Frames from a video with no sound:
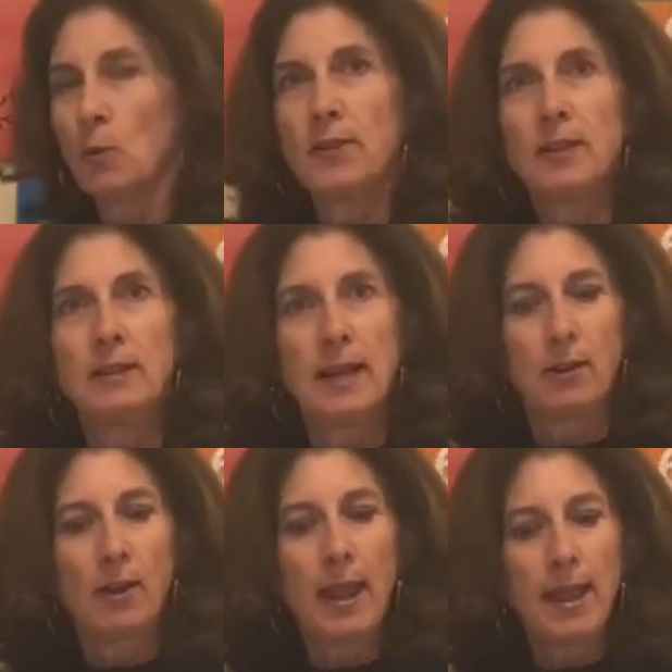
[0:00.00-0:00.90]
with the
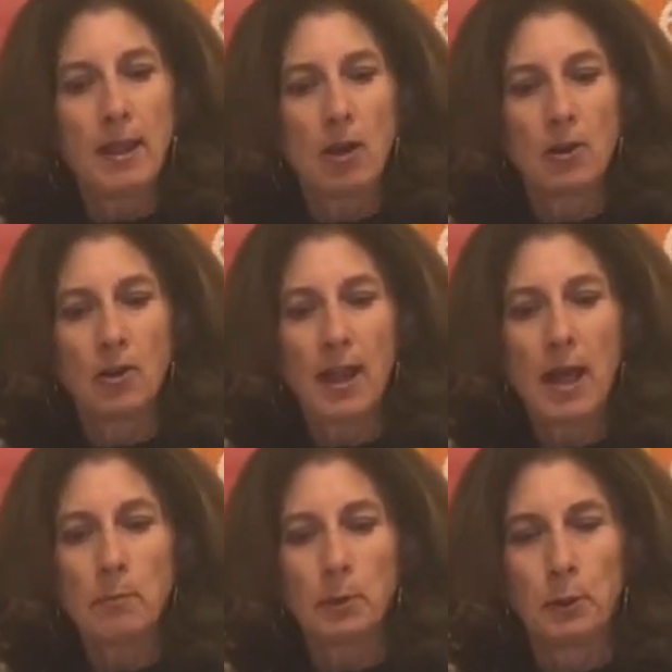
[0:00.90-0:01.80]
letter A on our
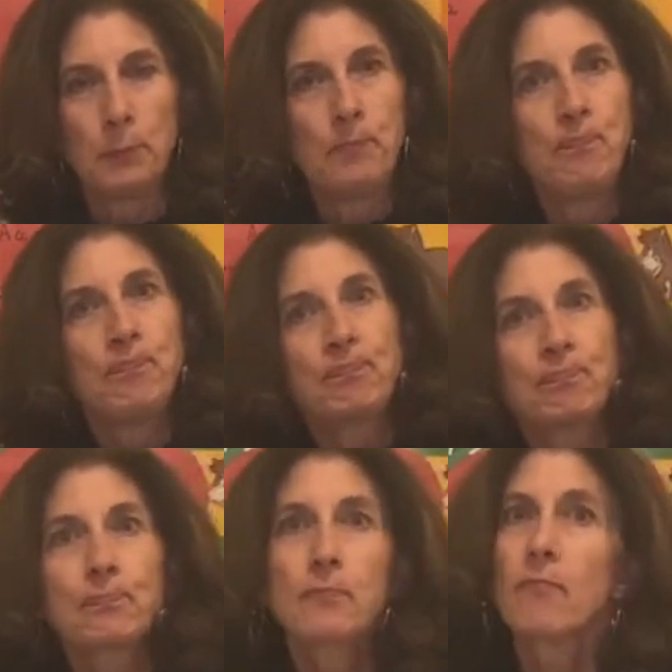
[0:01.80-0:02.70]
apple.
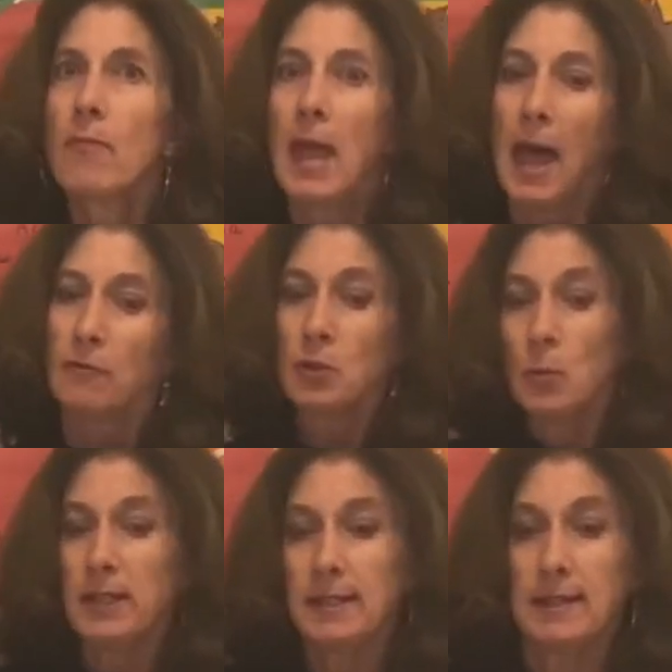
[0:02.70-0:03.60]
After
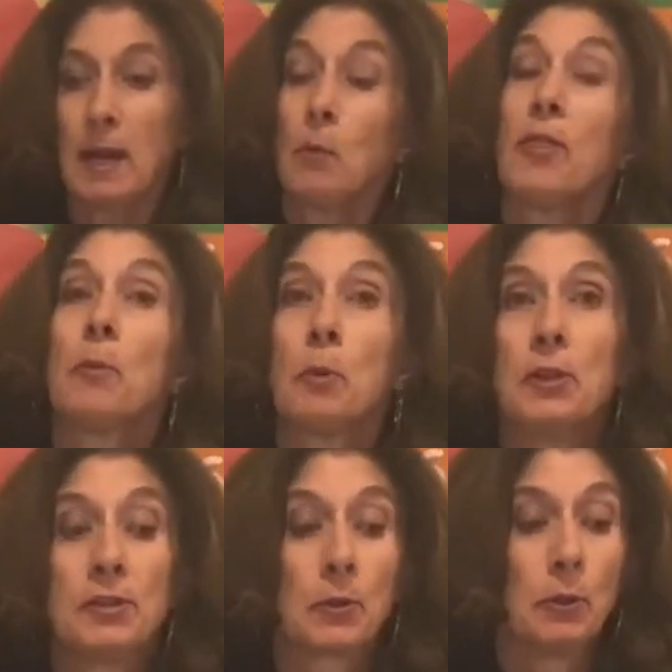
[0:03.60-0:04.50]
we did that with the
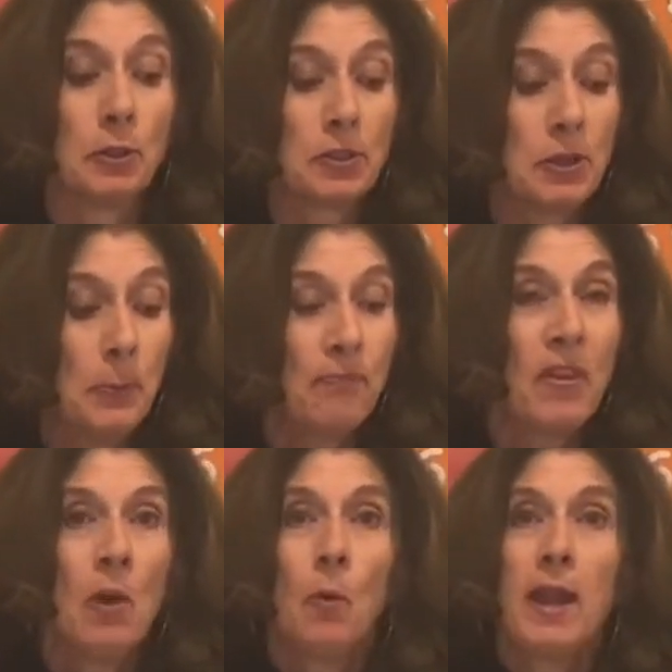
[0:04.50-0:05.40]
preschoolers,
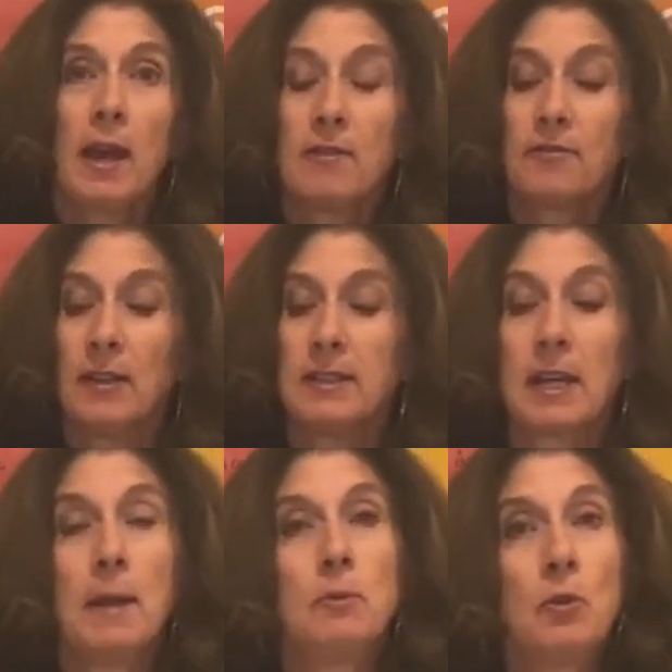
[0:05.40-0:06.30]
we had a fun
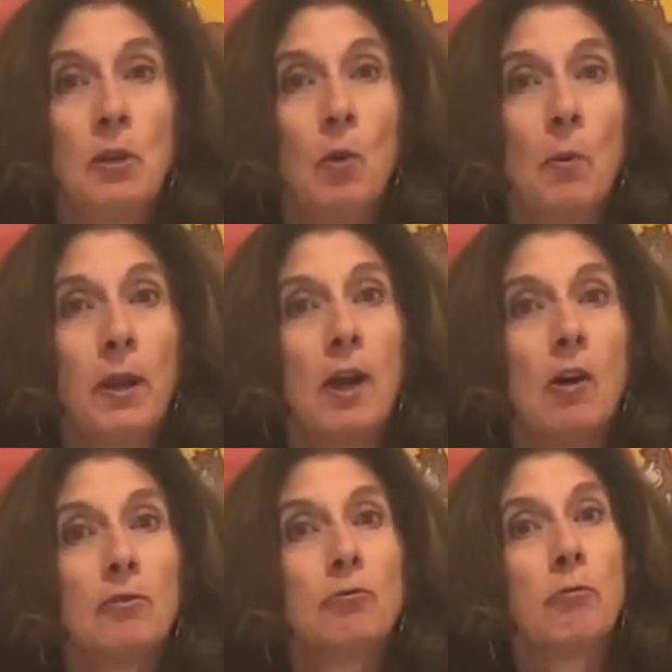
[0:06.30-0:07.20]
time doing what we
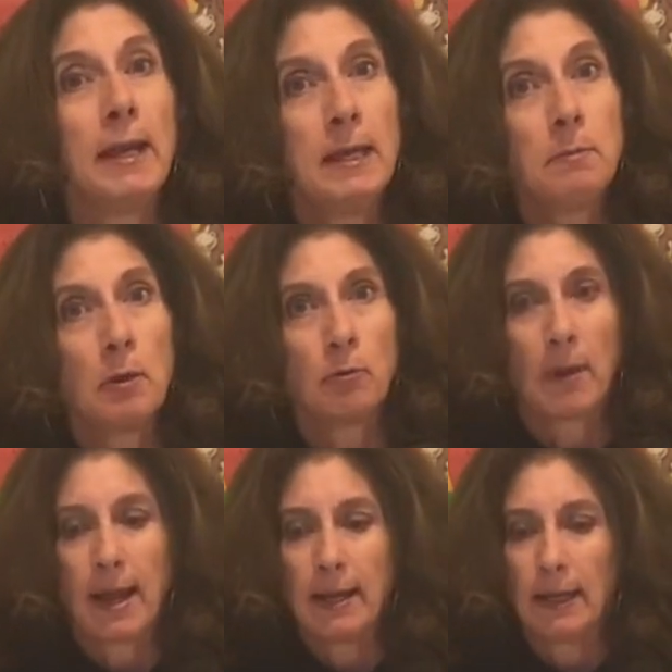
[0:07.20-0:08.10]
called rainbow
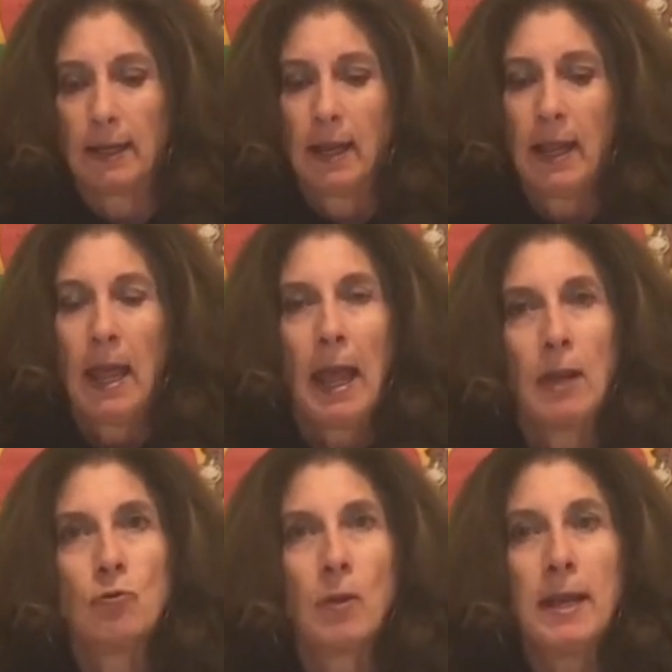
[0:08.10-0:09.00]
writing.
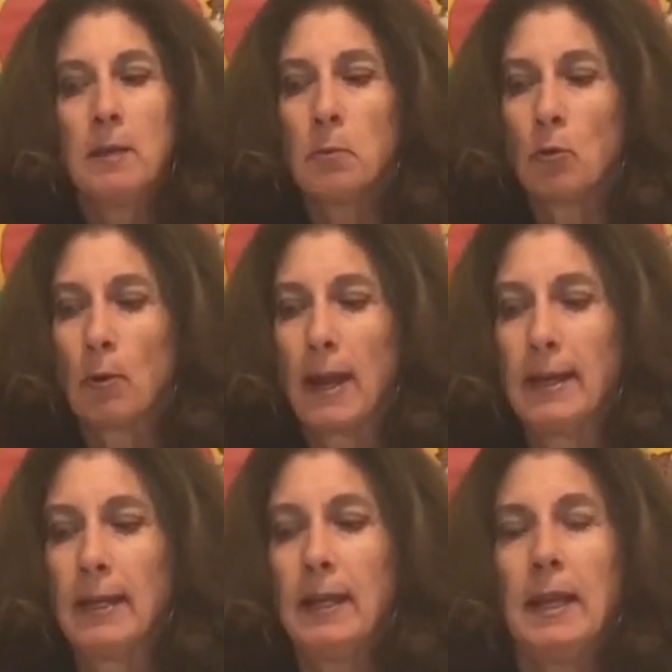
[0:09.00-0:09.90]
And rainbow
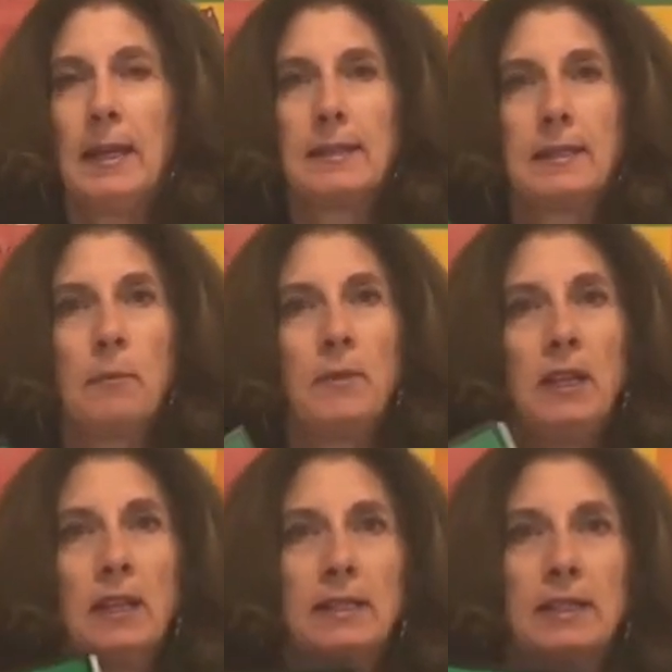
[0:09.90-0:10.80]
writing is something
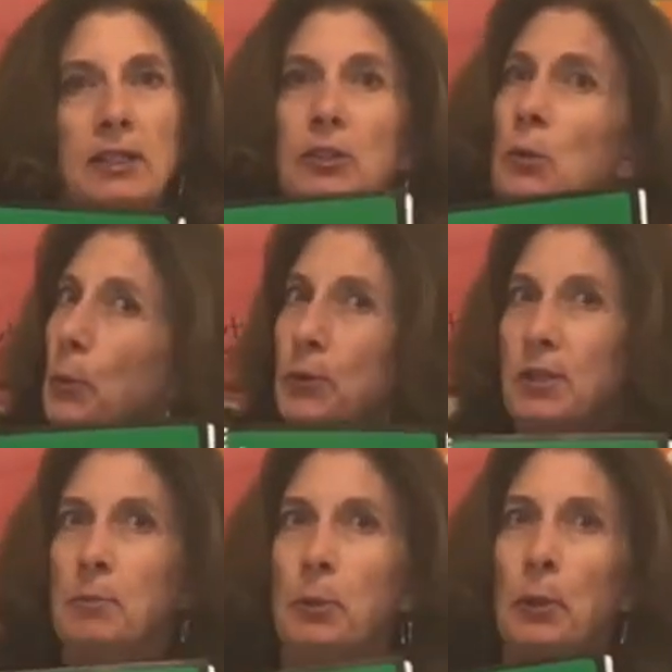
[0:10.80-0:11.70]
that's super
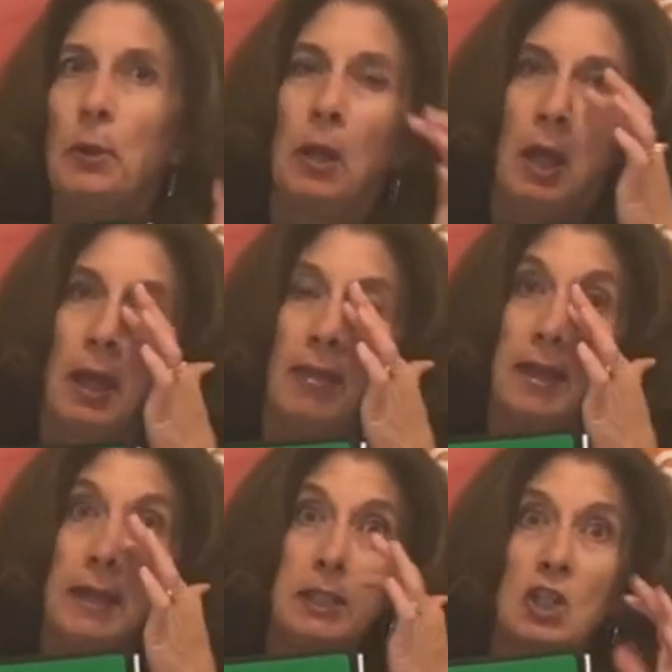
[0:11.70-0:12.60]
simple. They
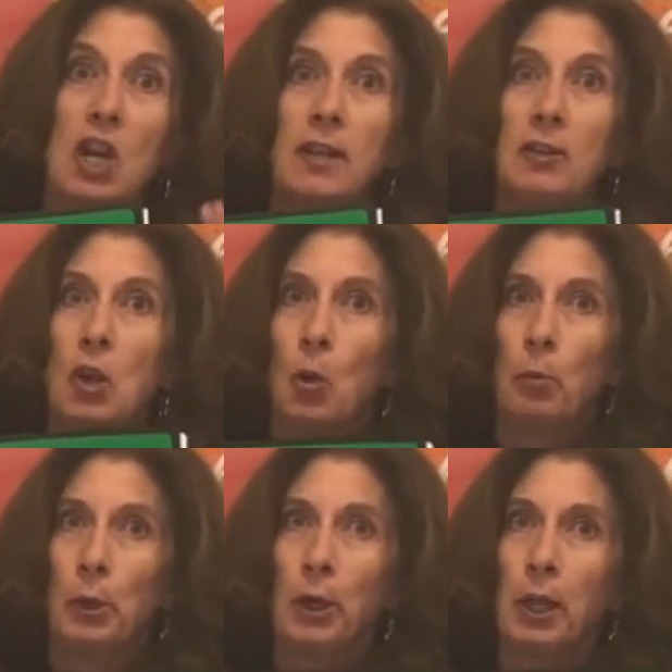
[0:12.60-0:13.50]
each got a
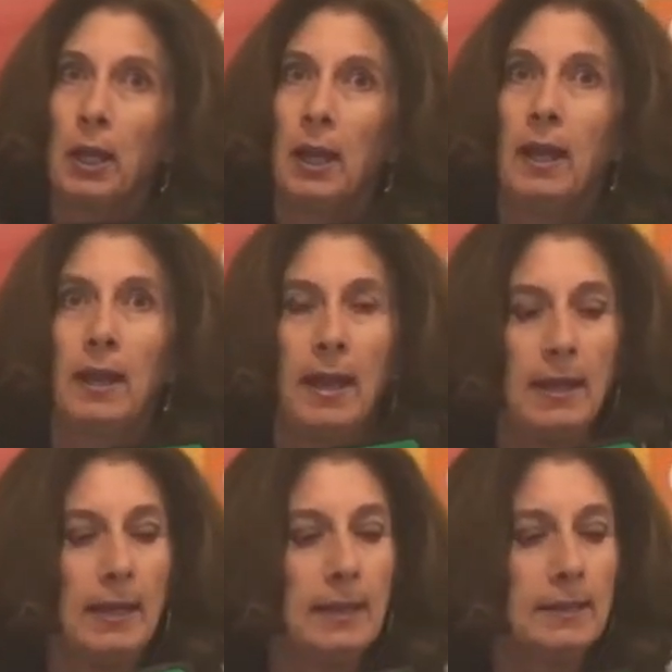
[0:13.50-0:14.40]
notebook,
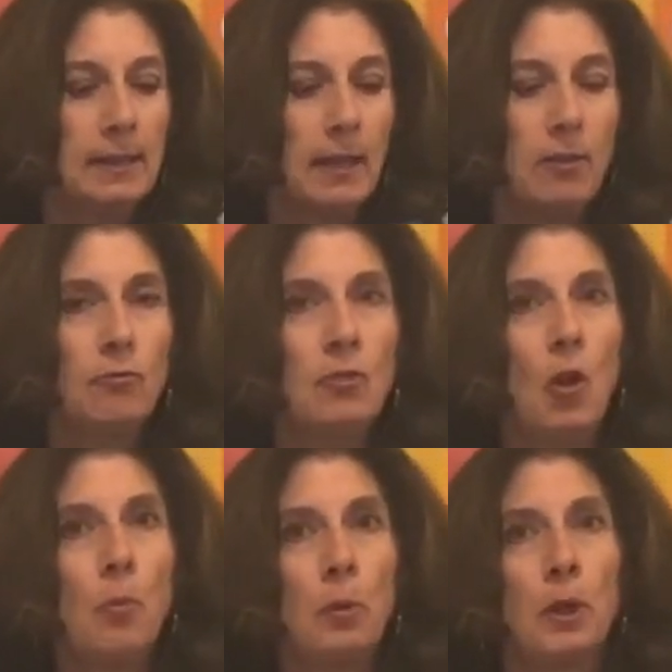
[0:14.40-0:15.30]
and inside the
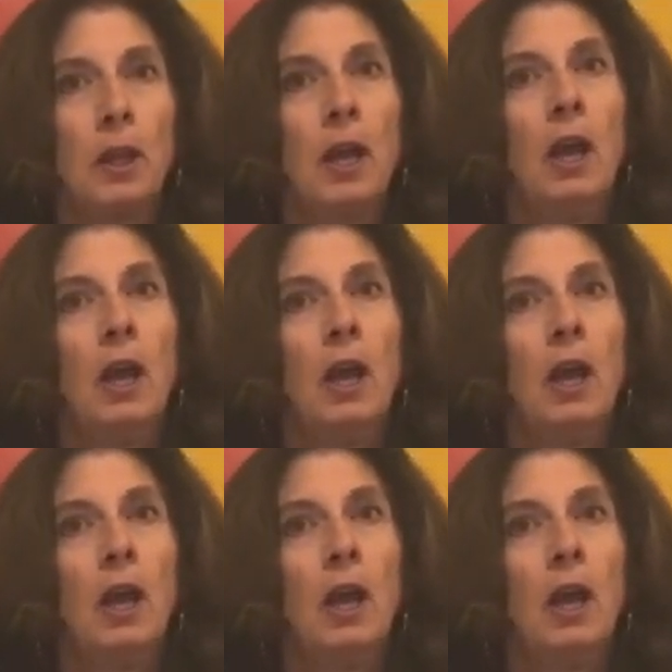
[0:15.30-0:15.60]
notebook,